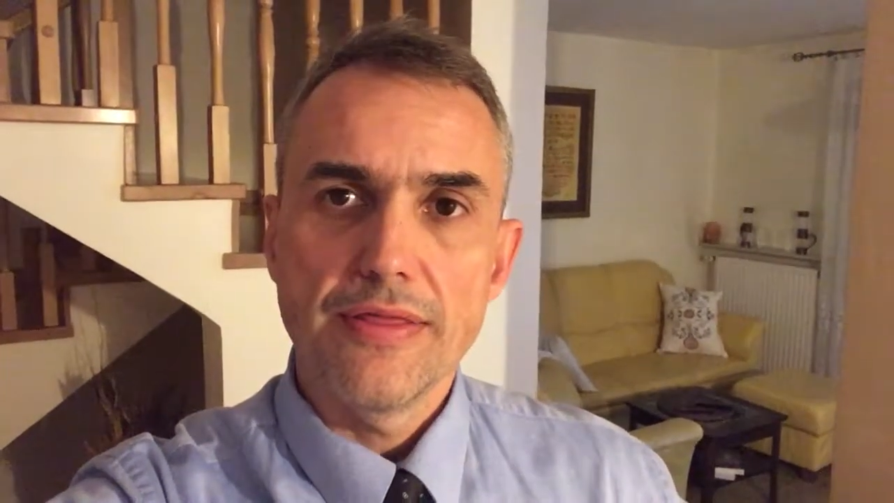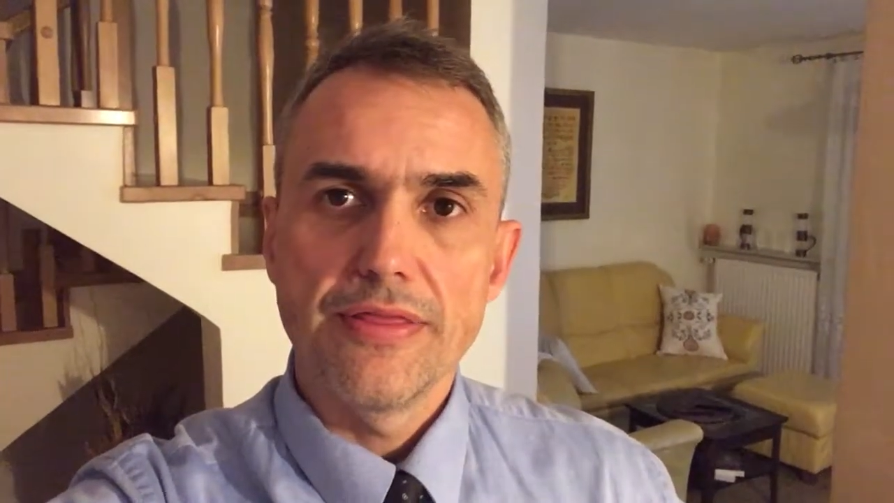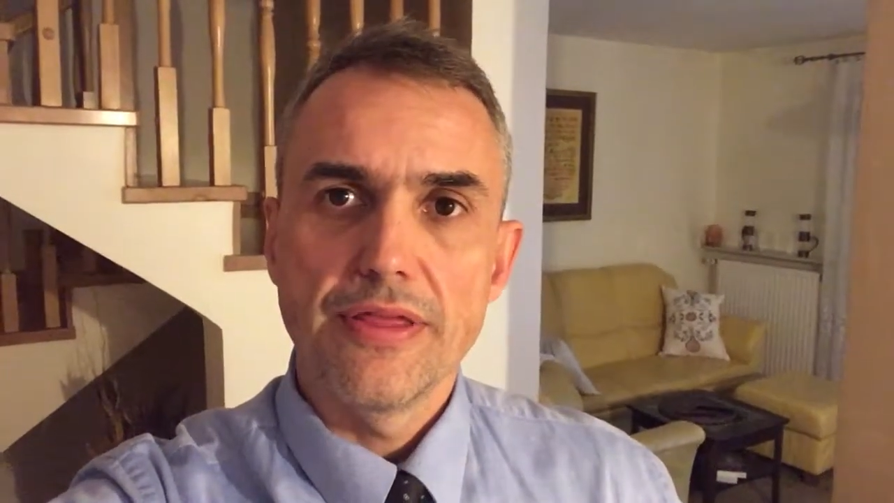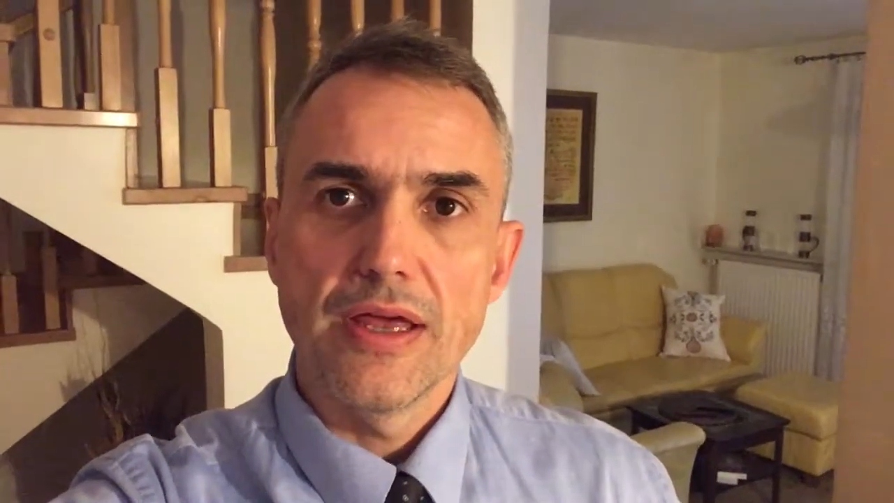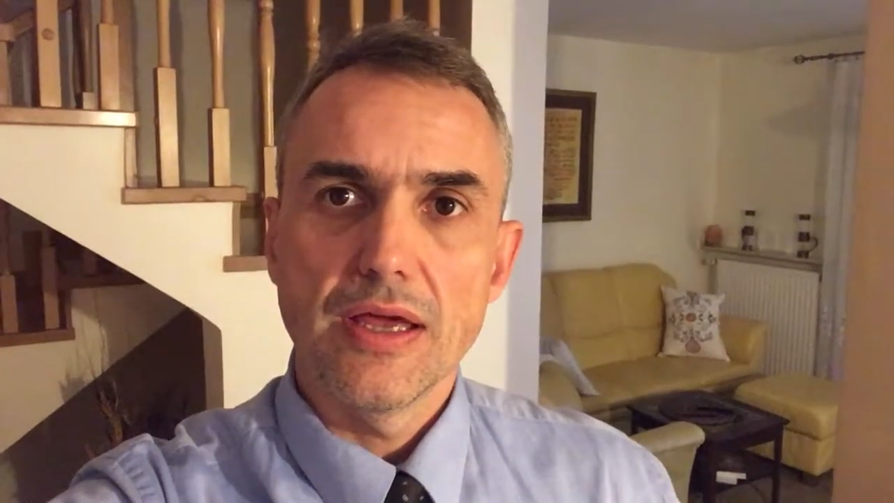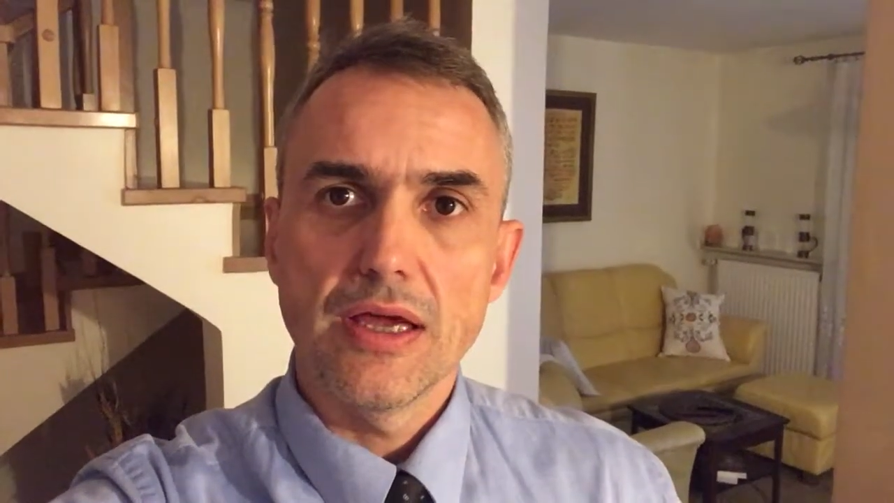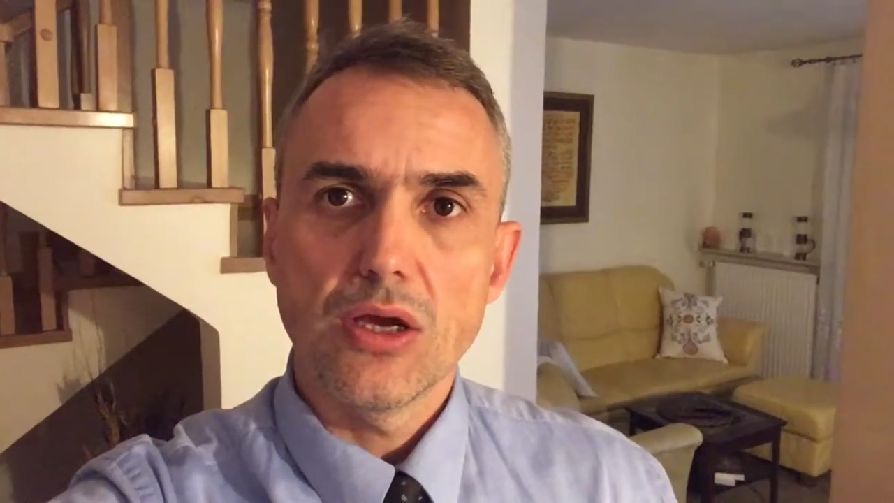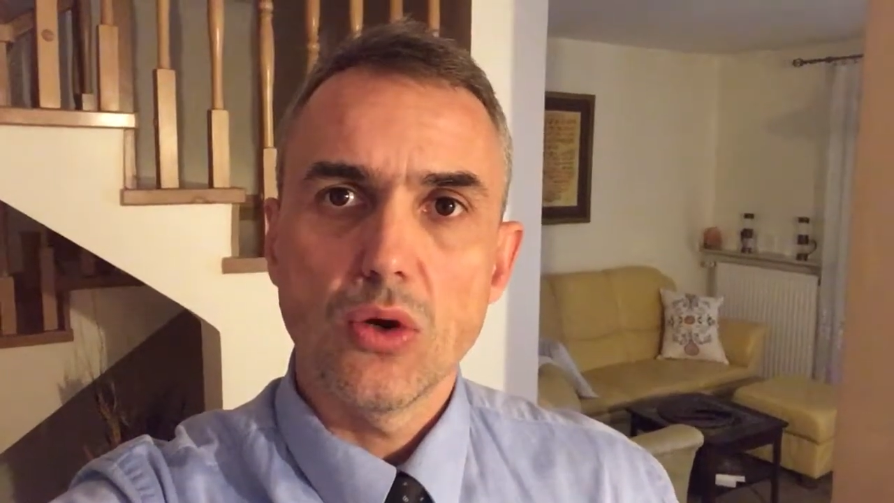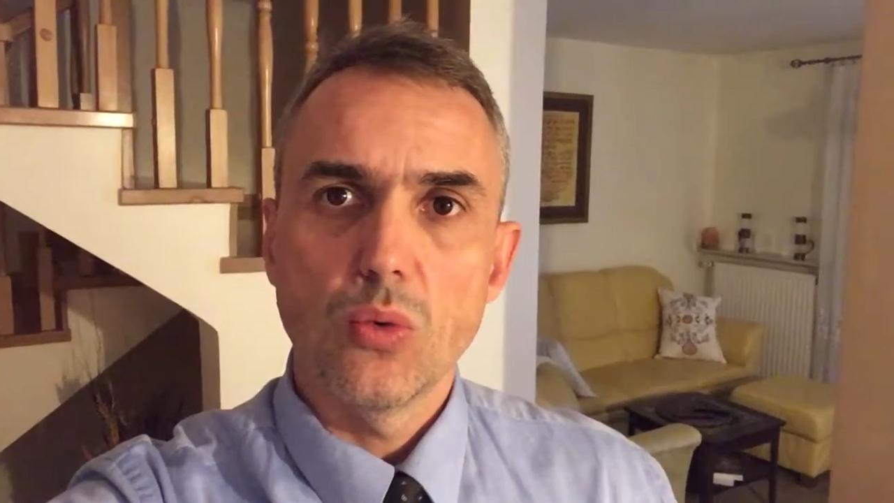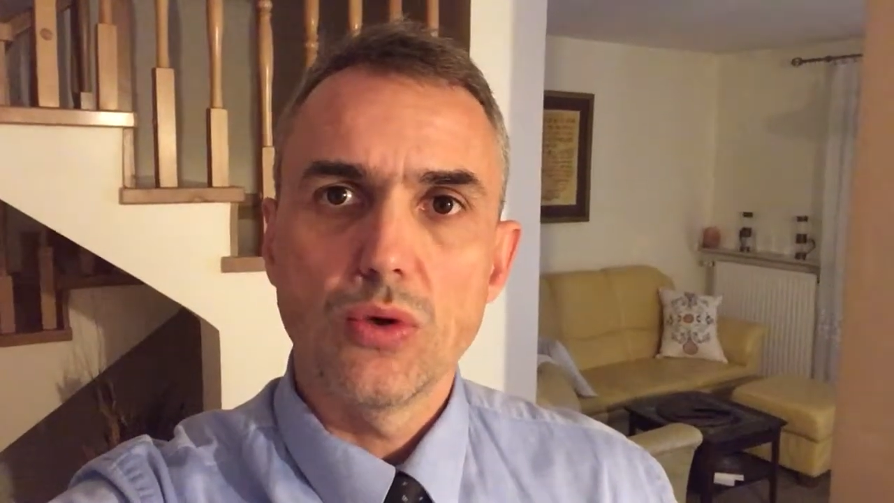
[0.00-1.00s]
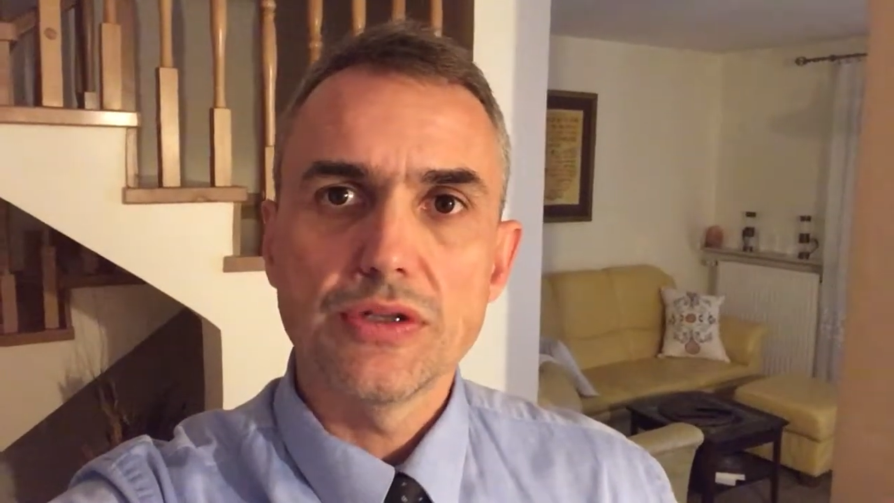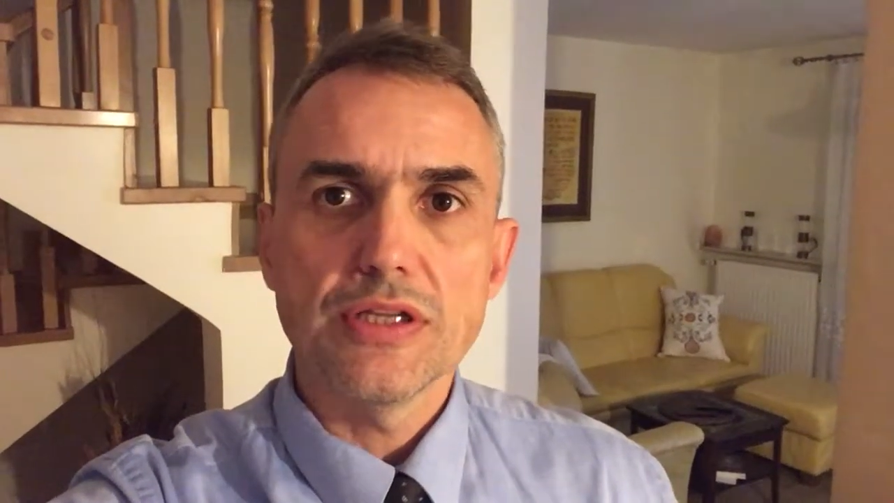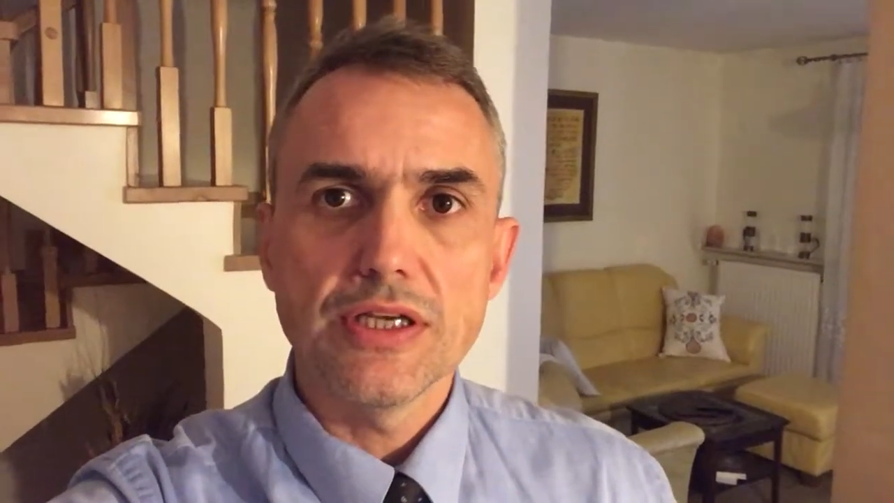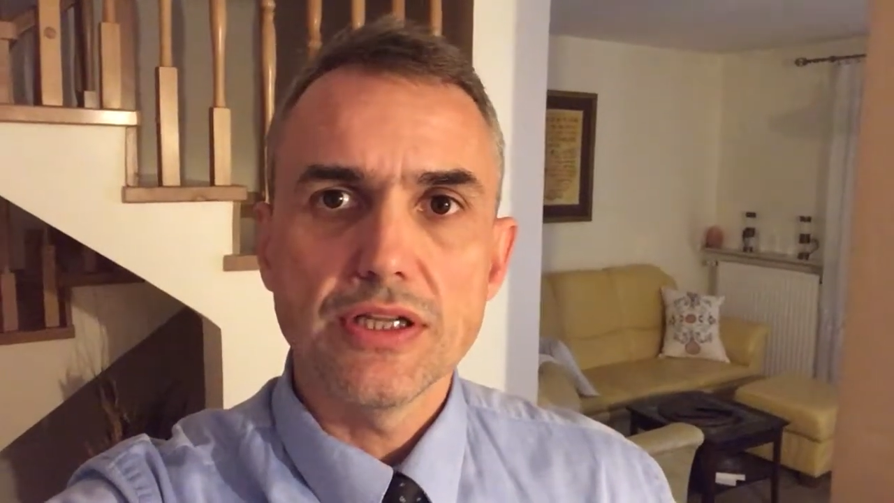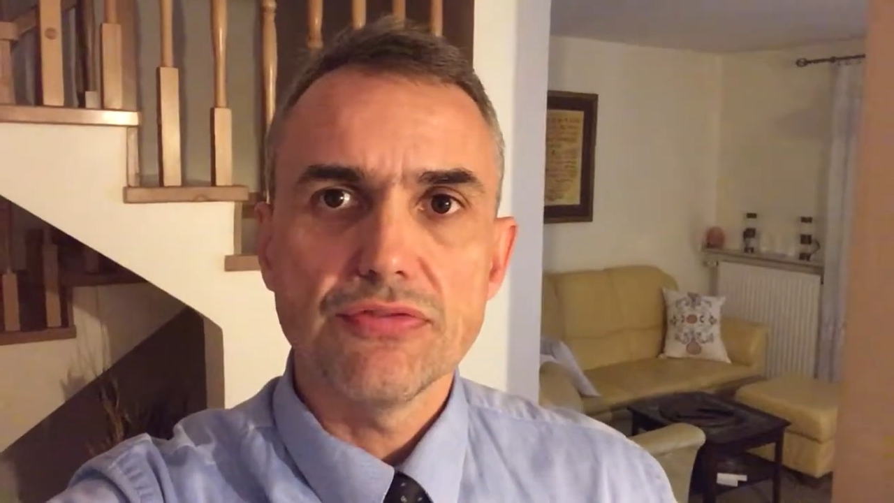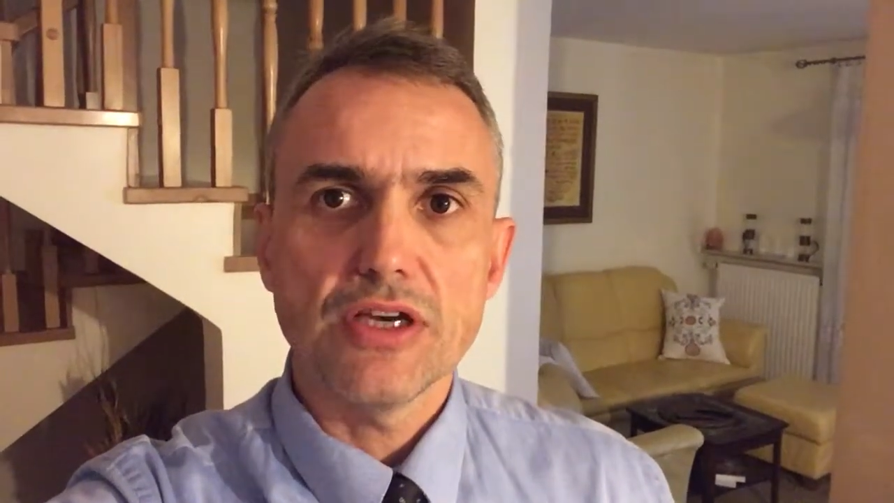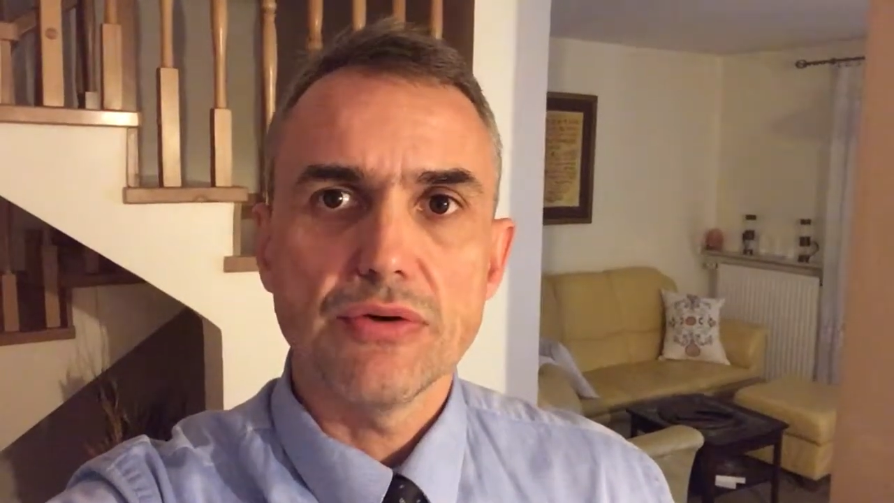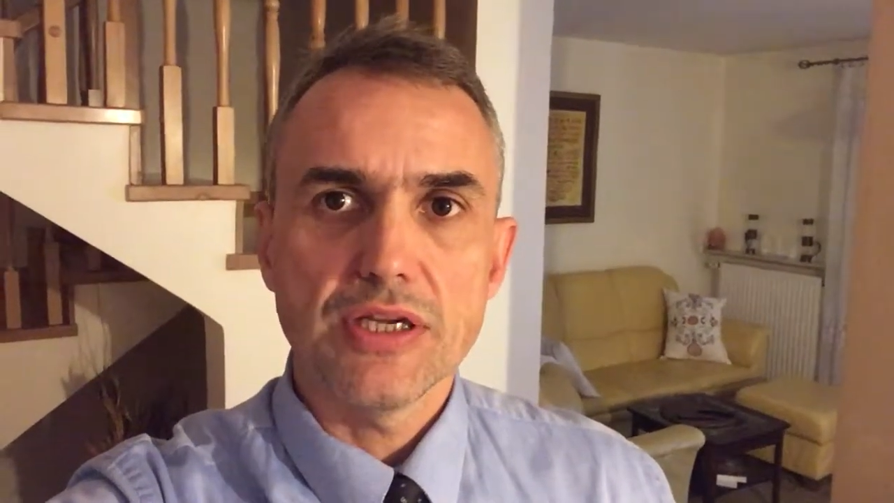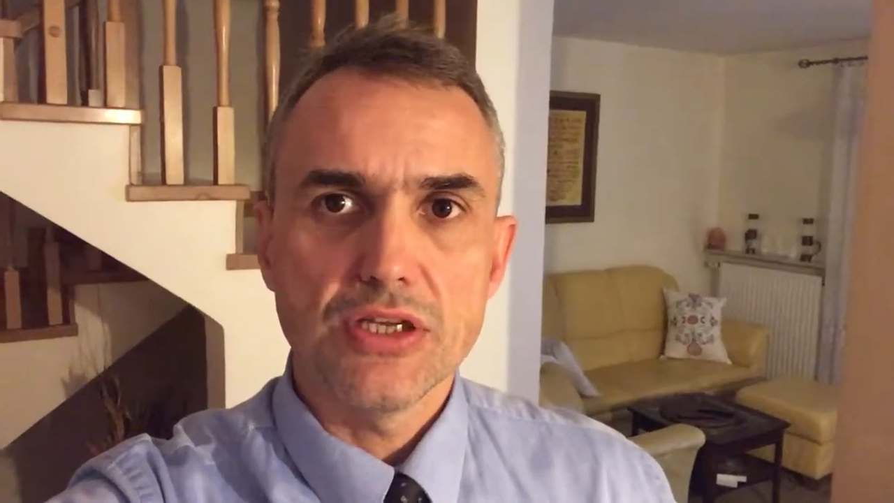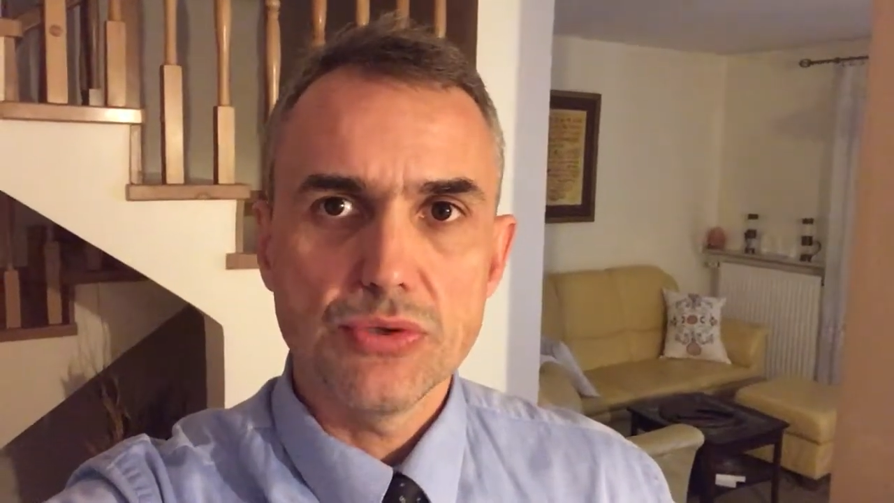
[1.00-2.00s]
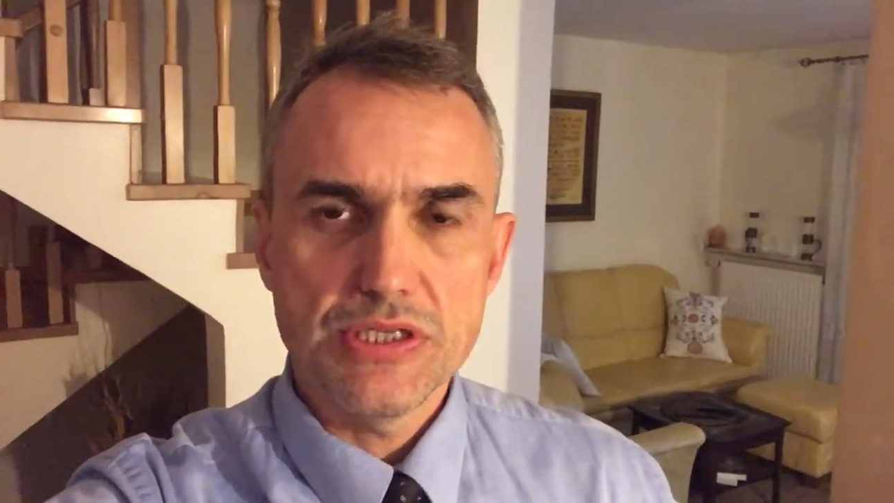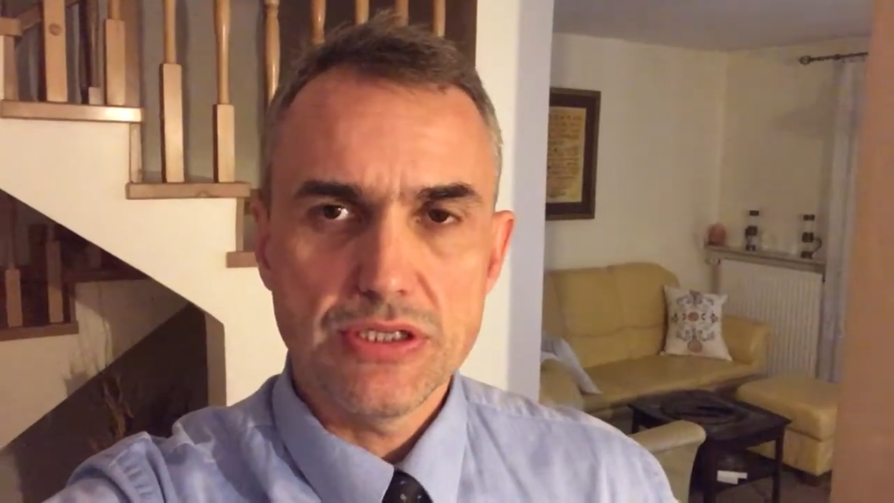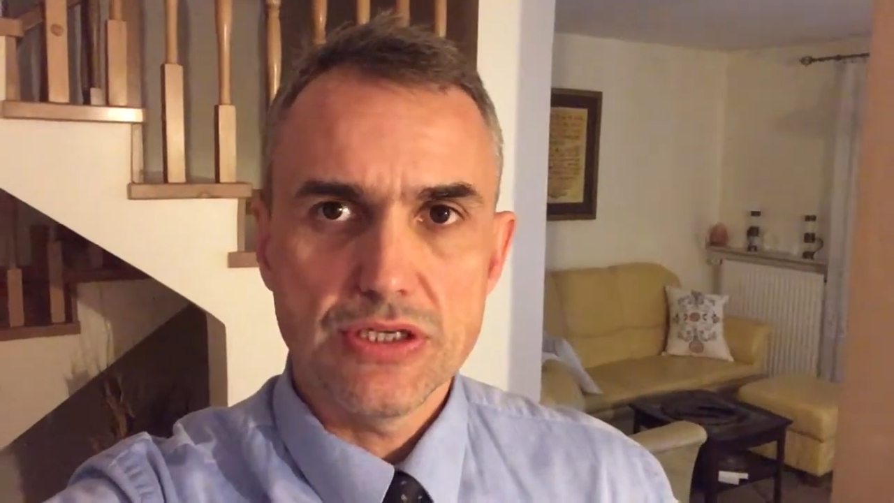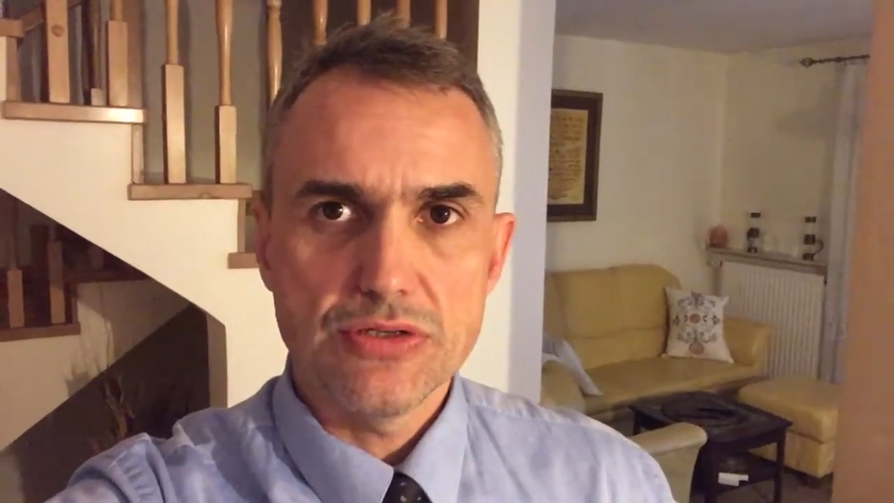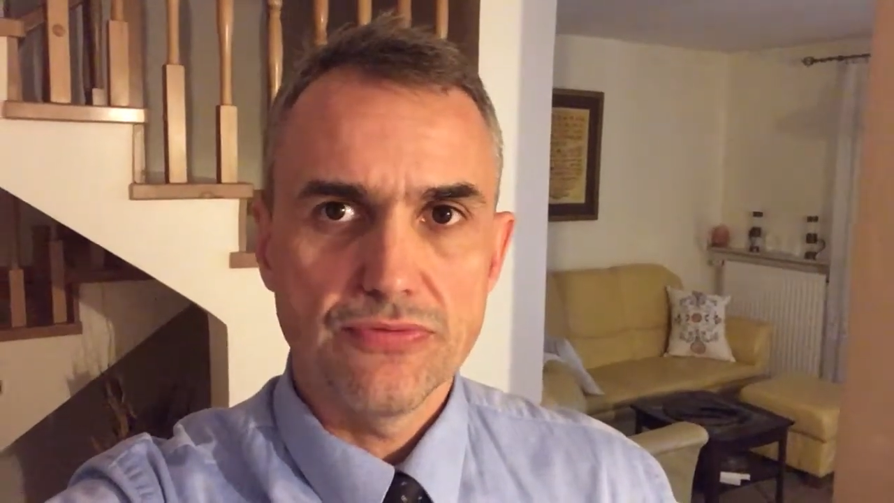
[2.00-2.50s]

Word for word: the quantitative characteristics